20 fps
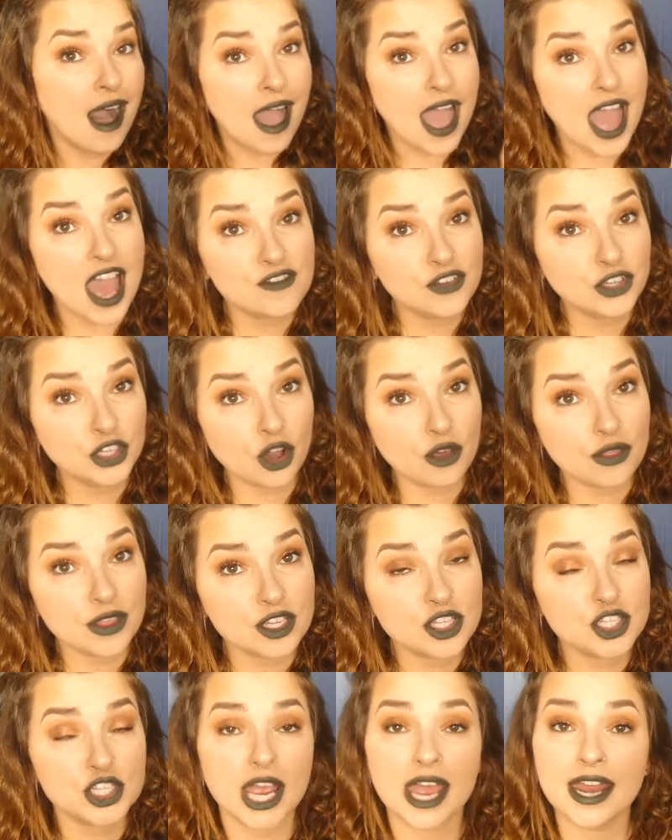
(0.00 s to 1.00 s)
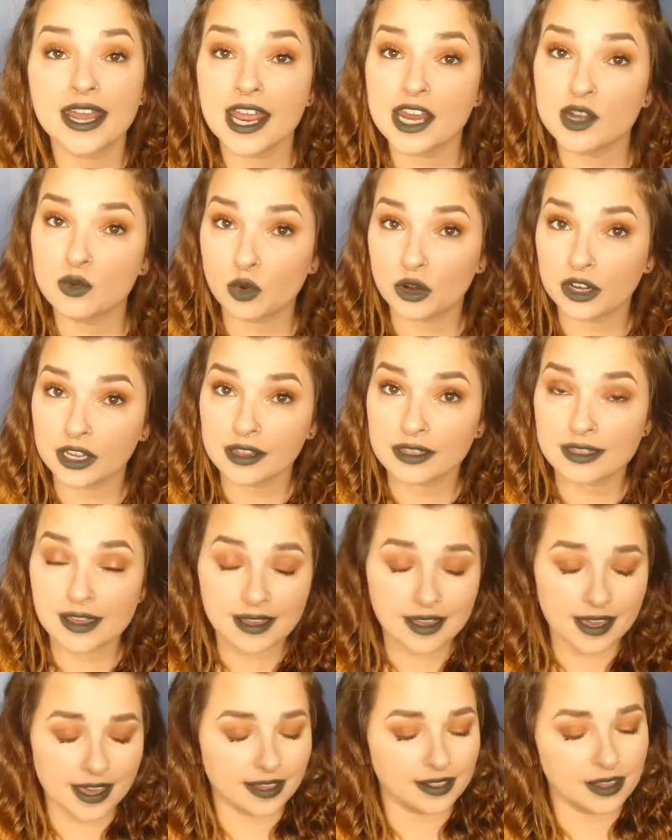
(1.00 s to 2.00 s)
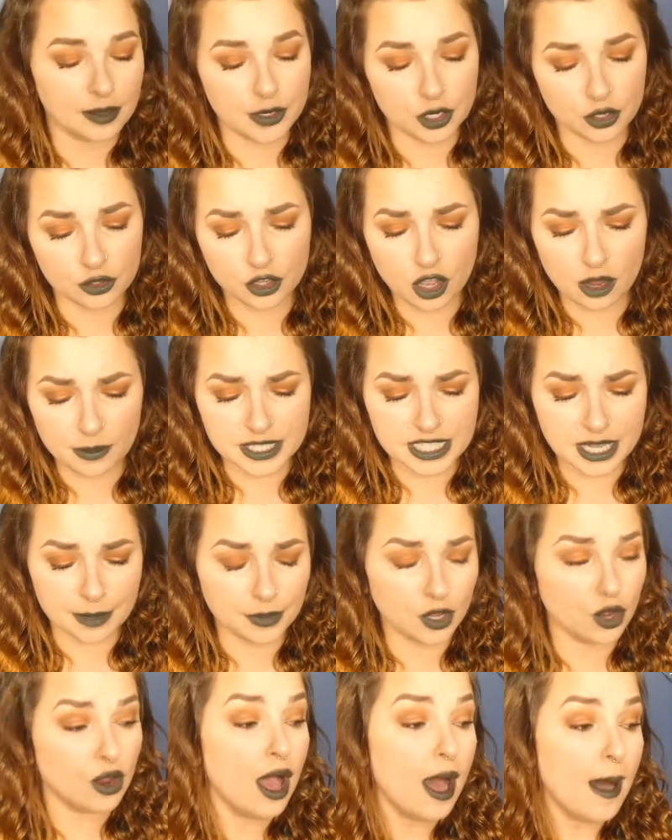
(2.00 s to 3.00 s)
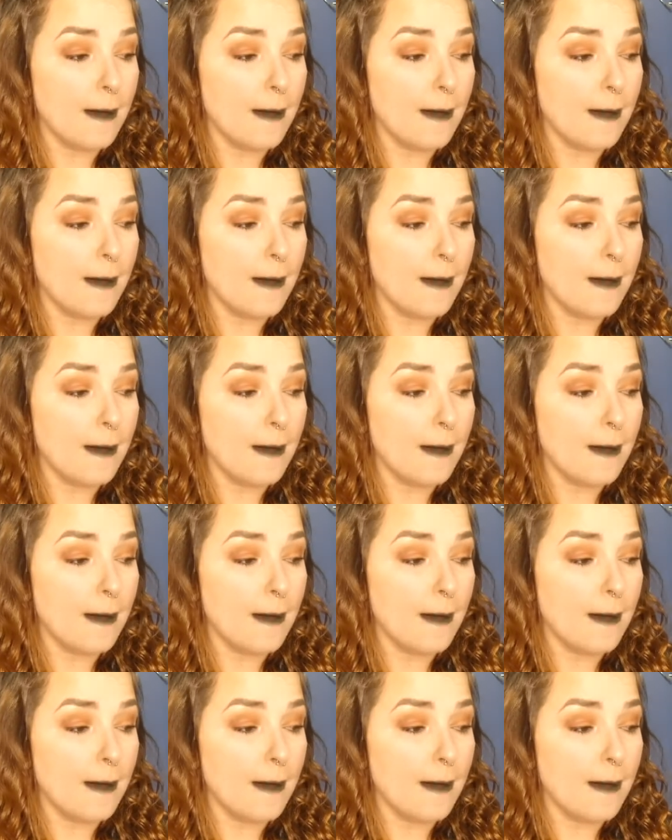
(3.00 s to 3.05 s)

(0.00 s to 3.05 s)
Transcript: Have you got this shade, and what are you thinking? Let me know in the comments down below.